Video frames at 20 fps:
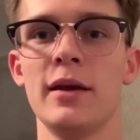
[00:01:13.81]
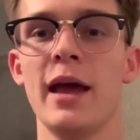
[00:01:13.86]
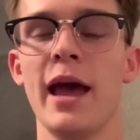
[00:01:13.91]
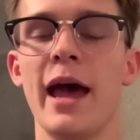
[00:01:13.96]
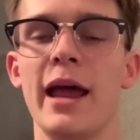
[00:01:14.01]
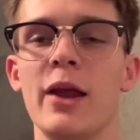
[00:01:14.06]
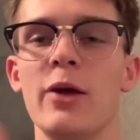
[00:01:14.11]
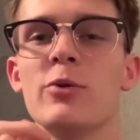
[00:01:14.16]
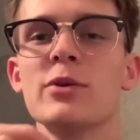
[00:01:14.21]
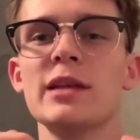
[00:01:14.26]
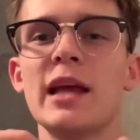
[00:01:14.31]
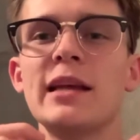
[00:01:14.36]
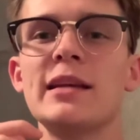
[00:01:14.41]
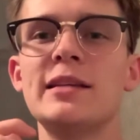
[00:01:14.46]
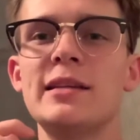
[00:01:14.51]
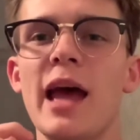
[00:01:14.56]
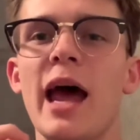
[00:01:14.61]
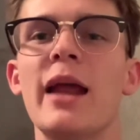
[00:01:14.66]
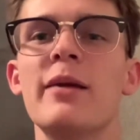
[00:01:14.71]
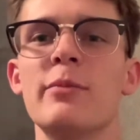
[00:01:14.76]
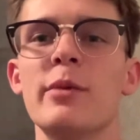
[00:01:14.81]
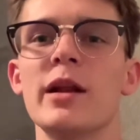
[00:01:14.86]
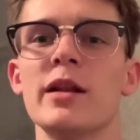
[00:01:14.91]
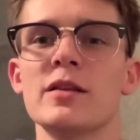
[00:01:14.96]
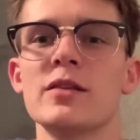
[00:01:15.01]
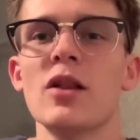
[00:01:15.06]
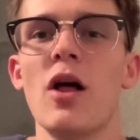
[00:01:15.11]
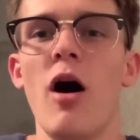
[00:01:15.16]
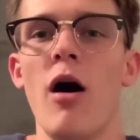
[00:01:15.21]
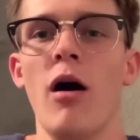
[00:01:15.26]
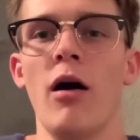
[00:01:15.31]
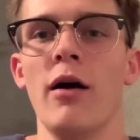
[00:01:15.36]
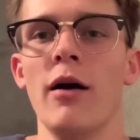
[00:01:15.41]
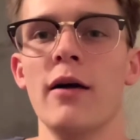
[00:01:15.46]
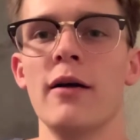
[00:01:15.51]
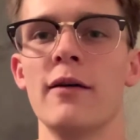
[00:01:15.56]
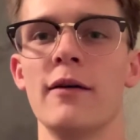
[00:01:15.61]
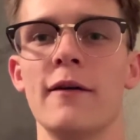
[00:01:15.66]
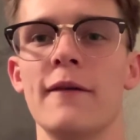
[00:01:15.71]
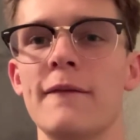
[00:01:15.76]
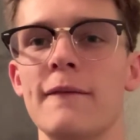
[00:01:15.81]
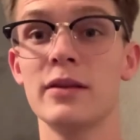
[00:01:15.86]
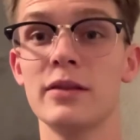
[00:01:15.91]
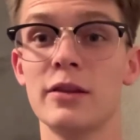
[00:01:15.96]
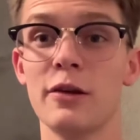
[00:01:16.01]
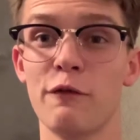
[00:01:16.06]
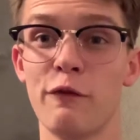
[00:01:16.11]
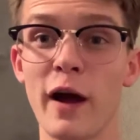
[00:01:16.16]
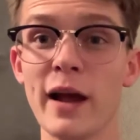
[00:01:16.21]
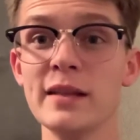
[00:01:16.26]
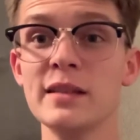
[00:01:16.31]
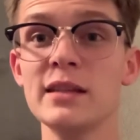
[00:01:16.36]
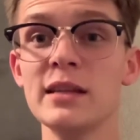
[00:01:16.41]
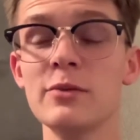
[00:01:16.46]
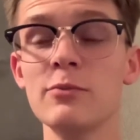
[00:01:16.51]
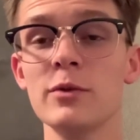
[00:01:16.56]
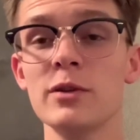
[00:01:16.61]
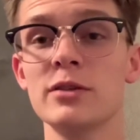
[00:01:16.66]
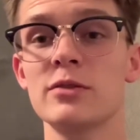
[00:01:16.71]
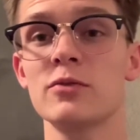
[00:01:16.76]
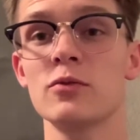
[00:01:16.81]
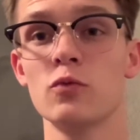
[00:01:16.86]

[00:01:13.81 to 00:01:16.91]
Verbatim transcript: And it was like 10 minutes long. The fight scene was